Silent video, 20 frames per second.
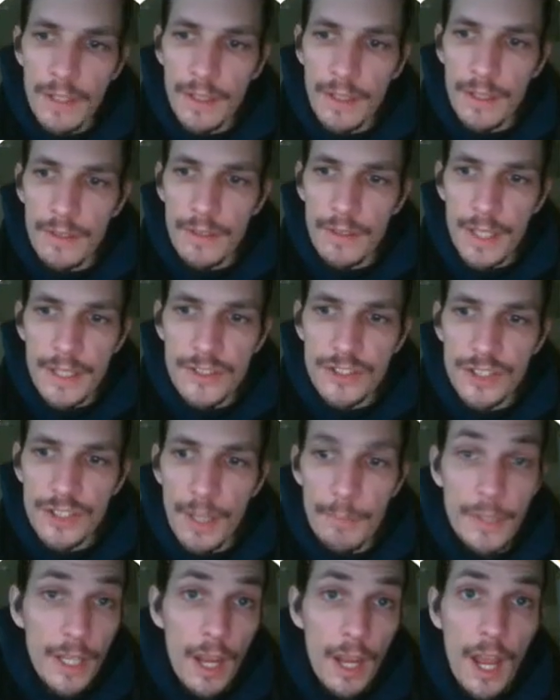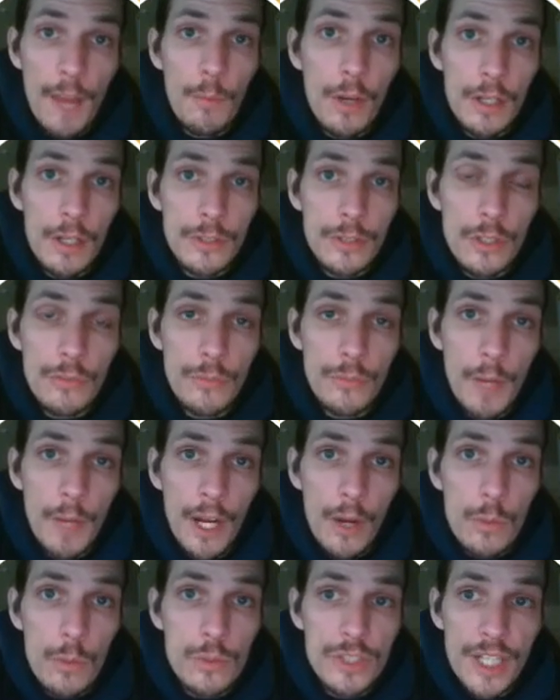It's something I want to do for my
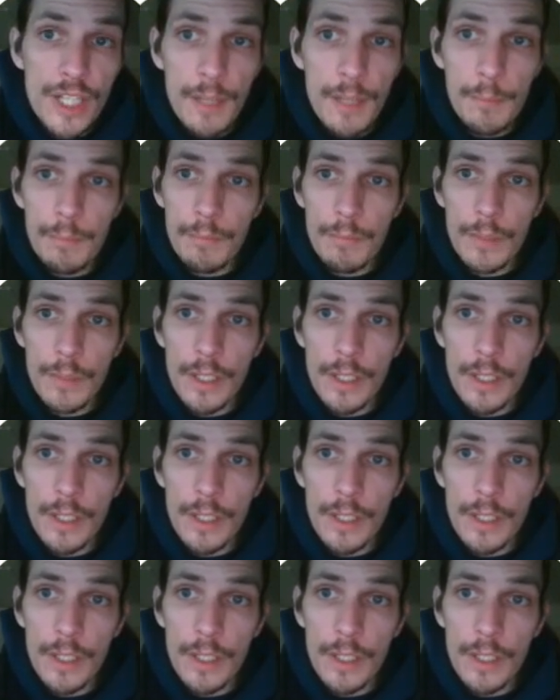own team.